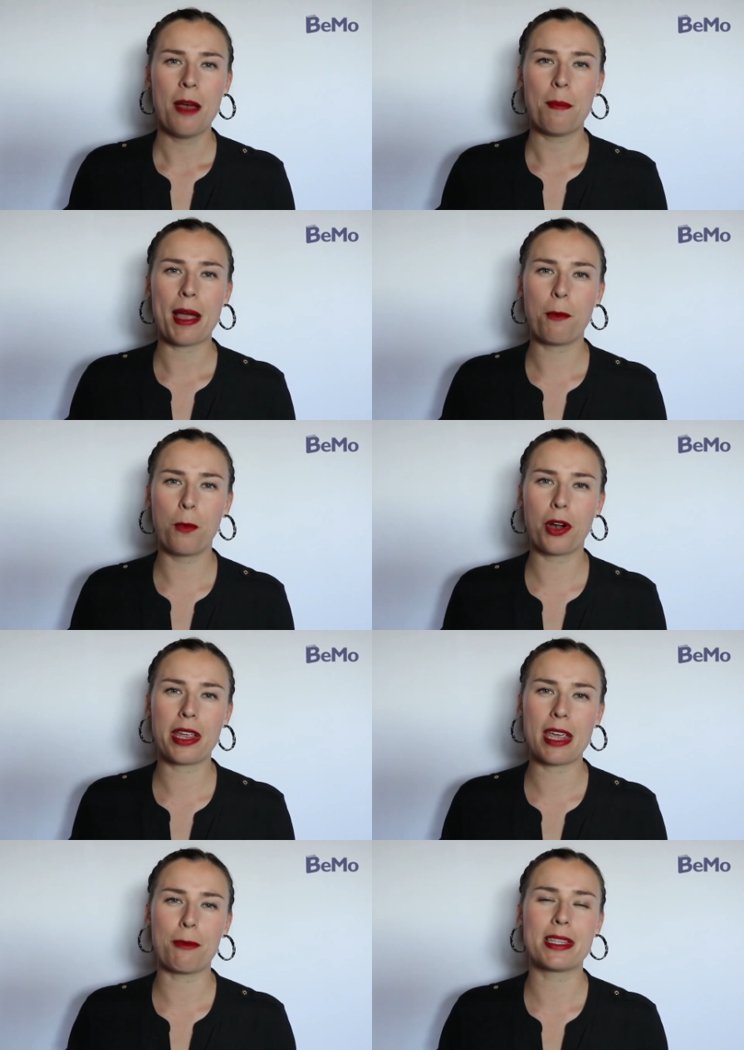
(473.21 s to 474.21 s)
by
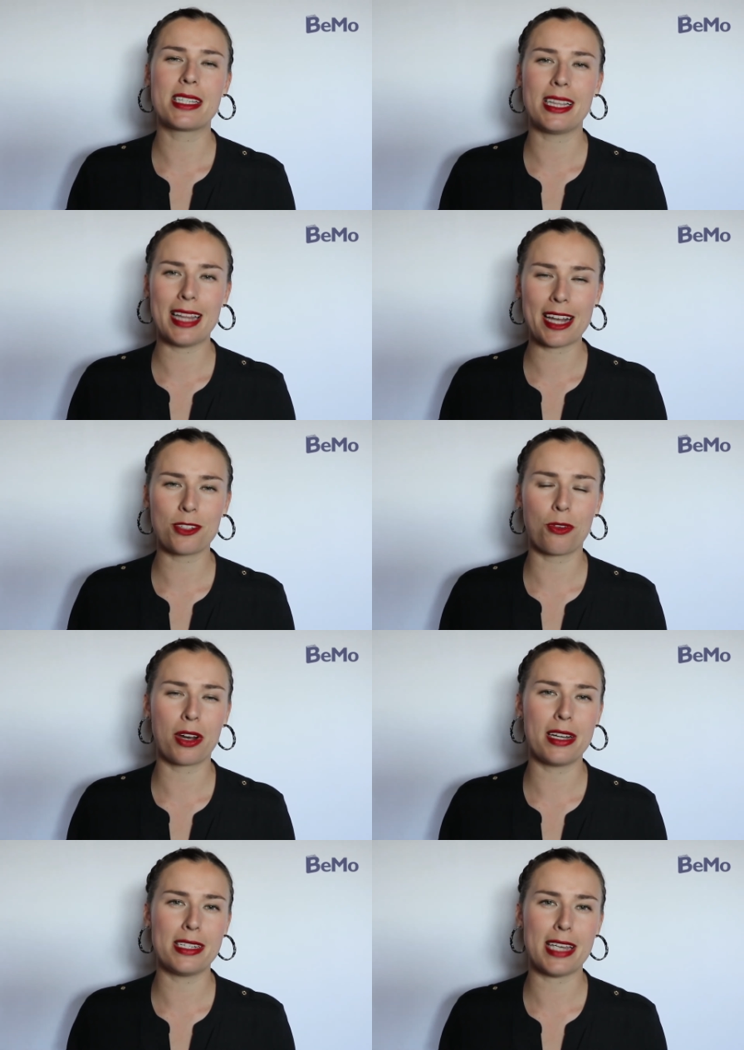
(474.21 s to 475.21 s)
working with select
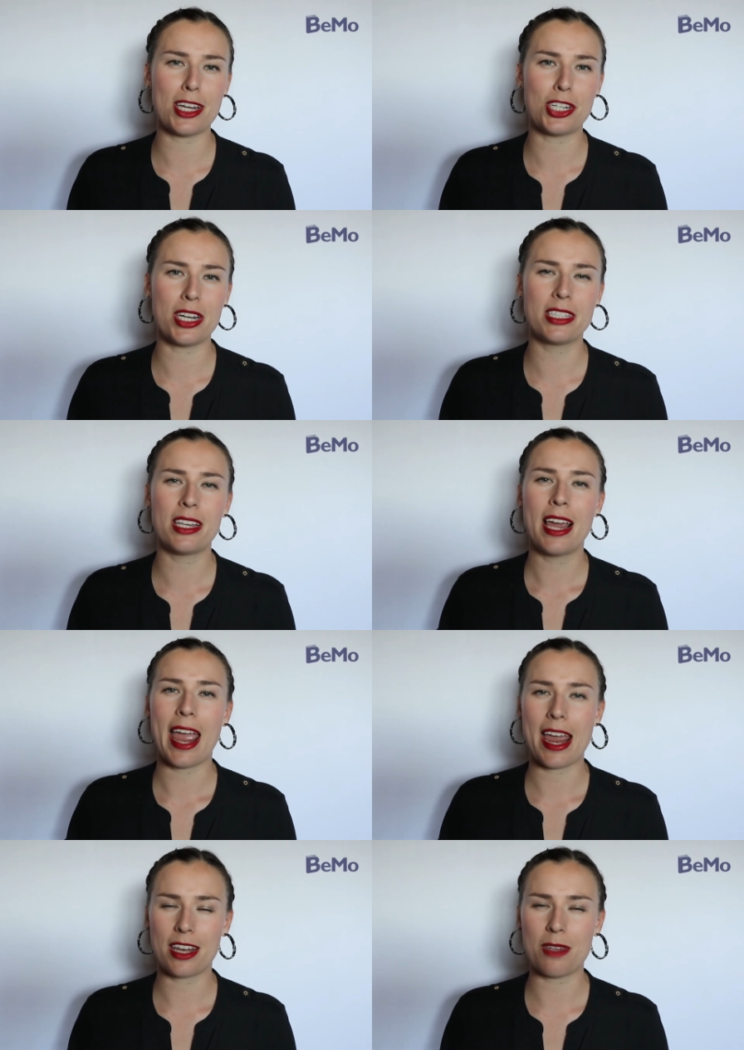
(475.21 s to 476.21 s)
organizations
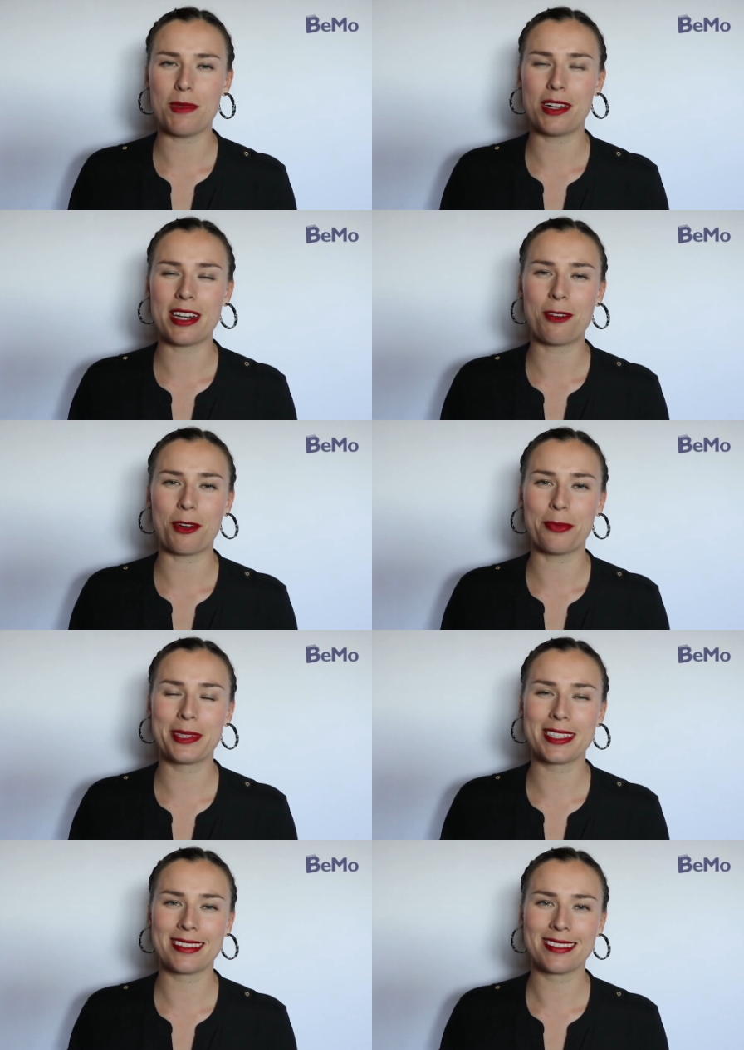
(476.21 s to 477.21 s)
and community groups.